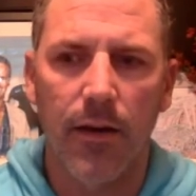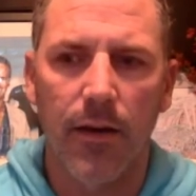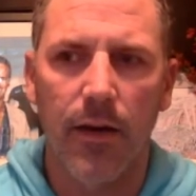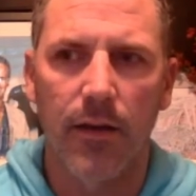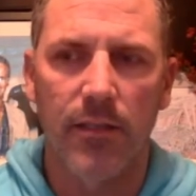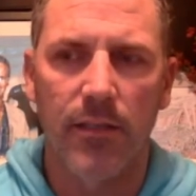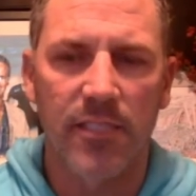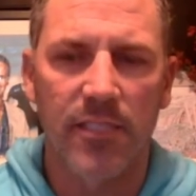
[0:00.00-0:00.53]

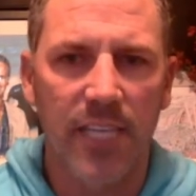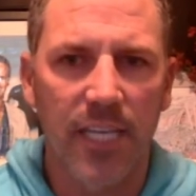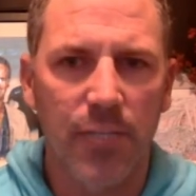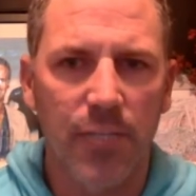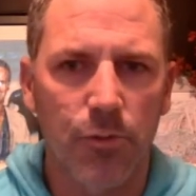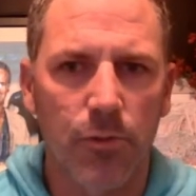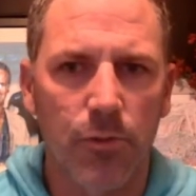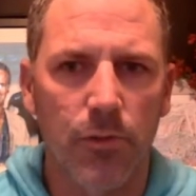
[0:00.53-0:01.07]

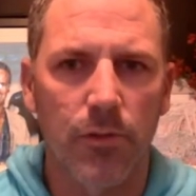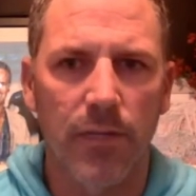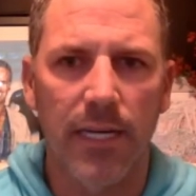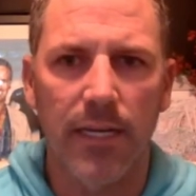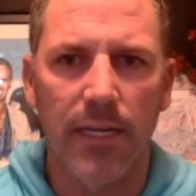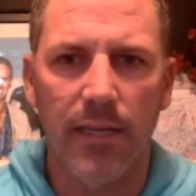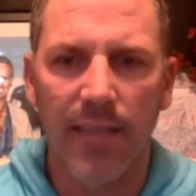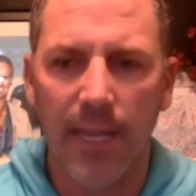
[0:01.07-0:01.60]
schedule,
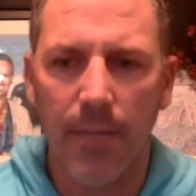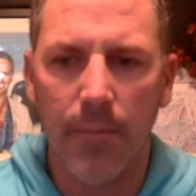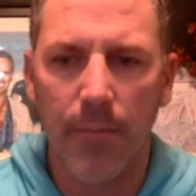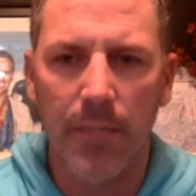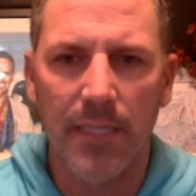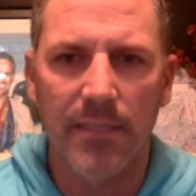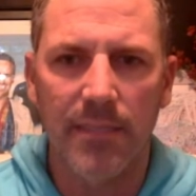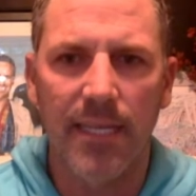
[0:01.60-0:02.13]
that
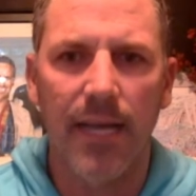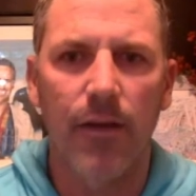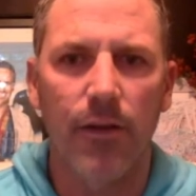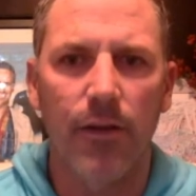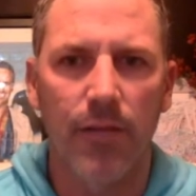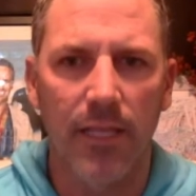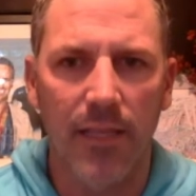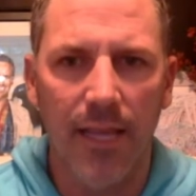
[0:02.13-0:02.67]
mentality,